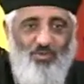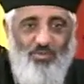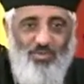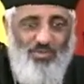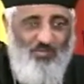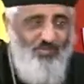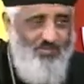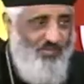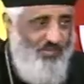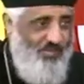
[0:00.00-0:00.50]

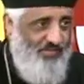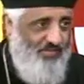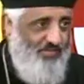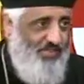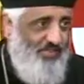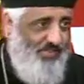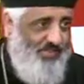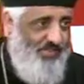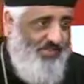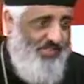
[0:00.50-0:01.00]
involved
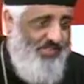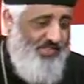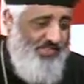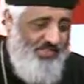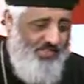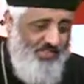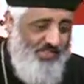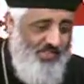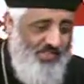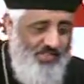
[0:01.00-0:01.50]
than
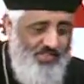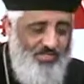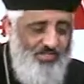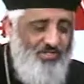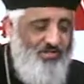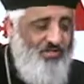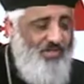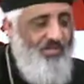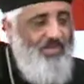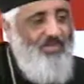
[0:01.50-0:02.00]
this.
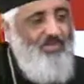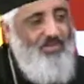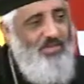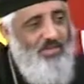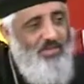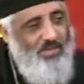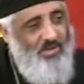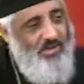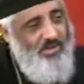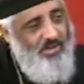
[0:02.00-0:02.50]
So let
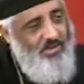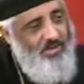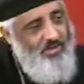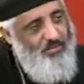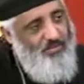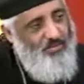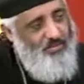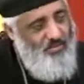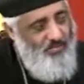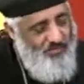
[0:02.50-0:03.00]
me
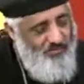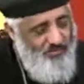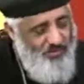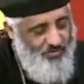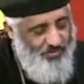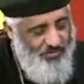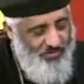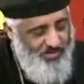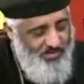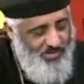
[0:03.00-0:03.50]
move
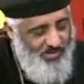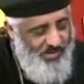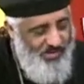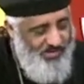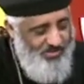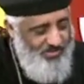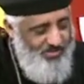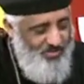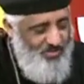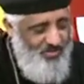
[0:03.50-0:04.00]
forward and
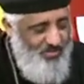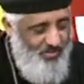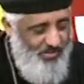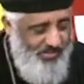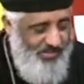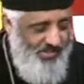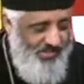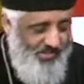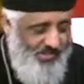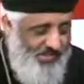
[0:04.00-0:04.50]
ask you,
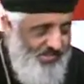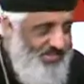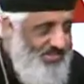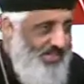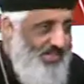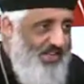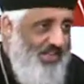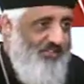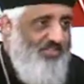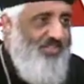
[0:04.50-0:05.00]
what is the
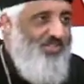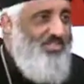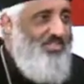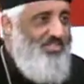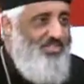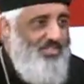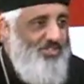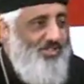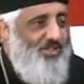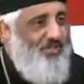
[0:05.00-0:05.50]

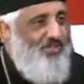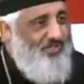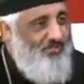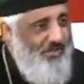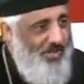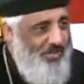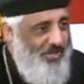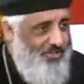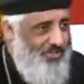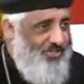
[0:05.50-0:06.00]
definition of
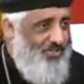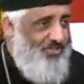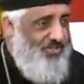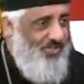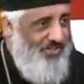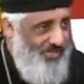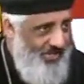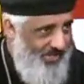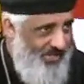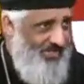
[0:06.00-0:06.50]
marriage
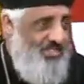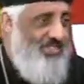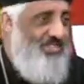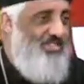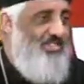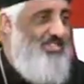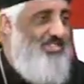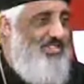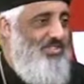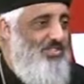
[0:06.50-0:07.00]

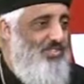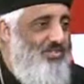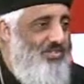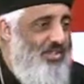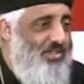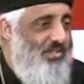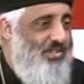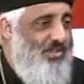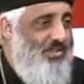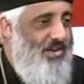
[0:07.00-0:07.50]
as you
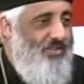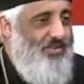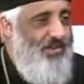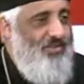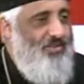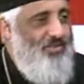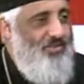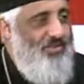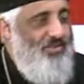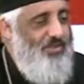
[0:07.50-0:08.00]
can come
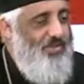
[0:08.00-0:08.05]
up with?